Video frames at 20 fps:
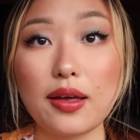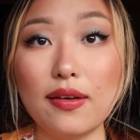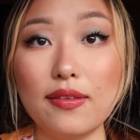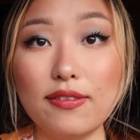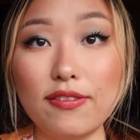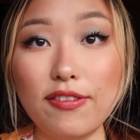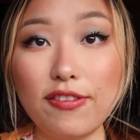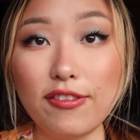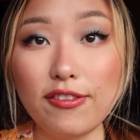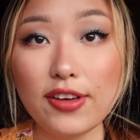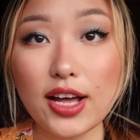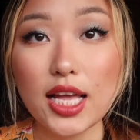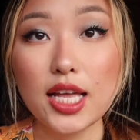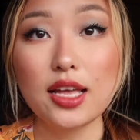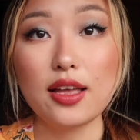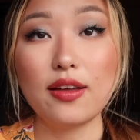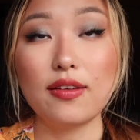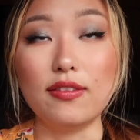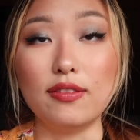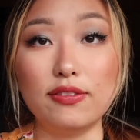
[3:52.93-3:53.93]

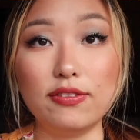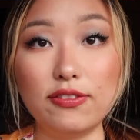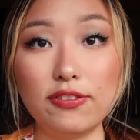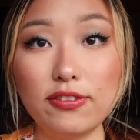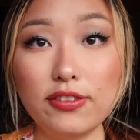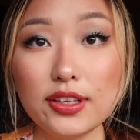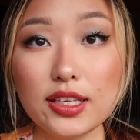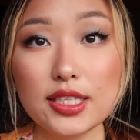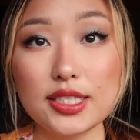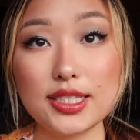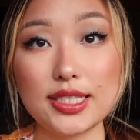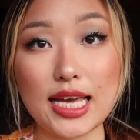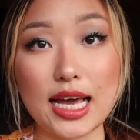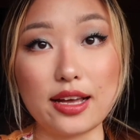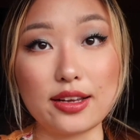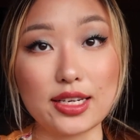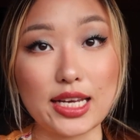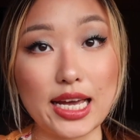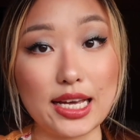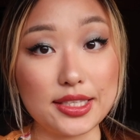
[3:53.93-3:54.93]
v
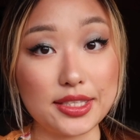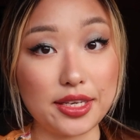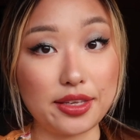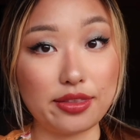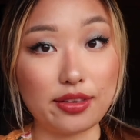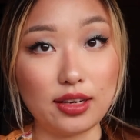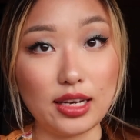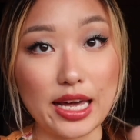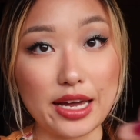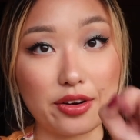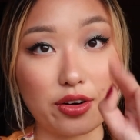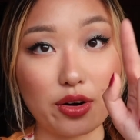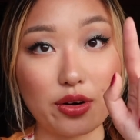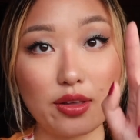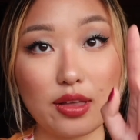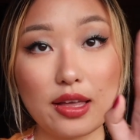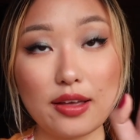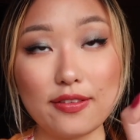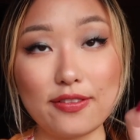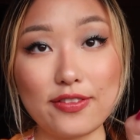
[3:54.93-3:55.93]
sound, as in the
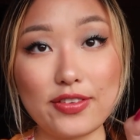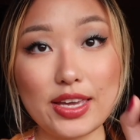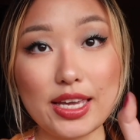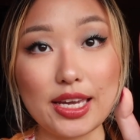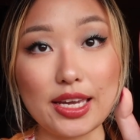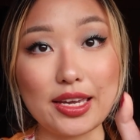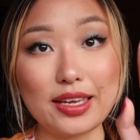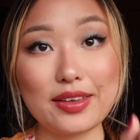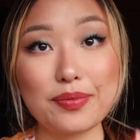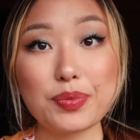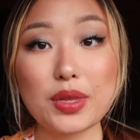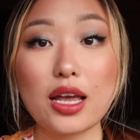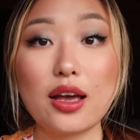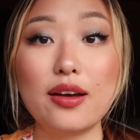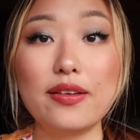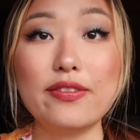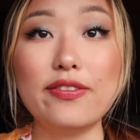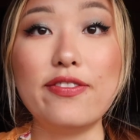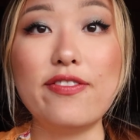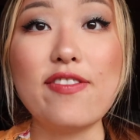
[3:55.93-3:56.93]
letter V,
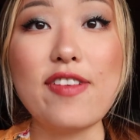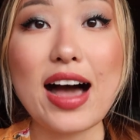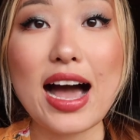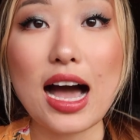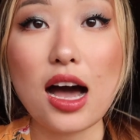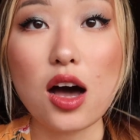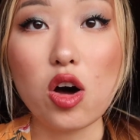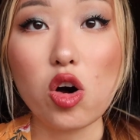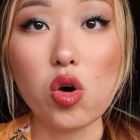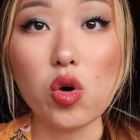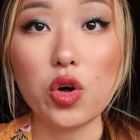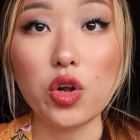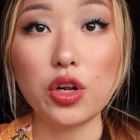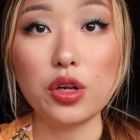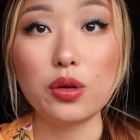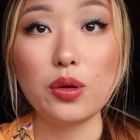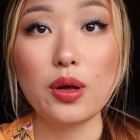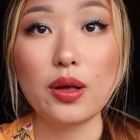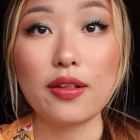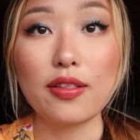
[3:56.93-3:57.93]

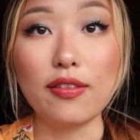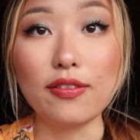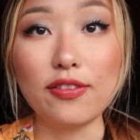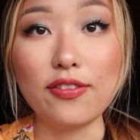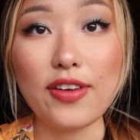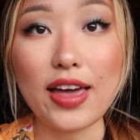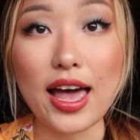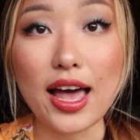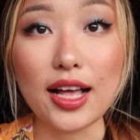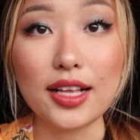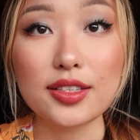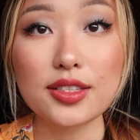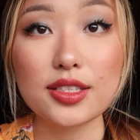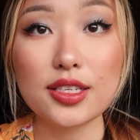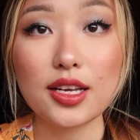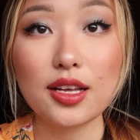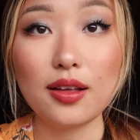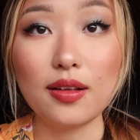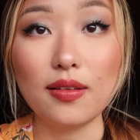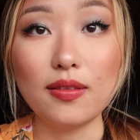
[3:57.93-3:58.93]
vowel,
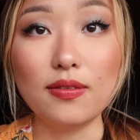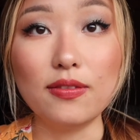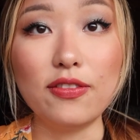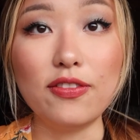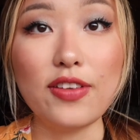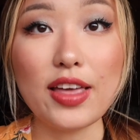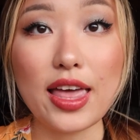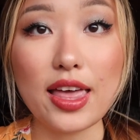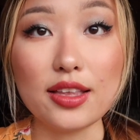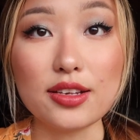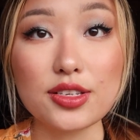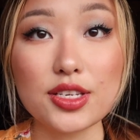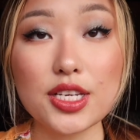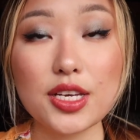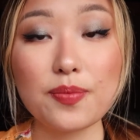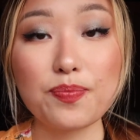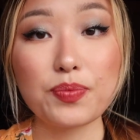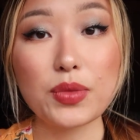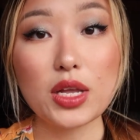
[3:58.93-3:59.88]
vest, vent.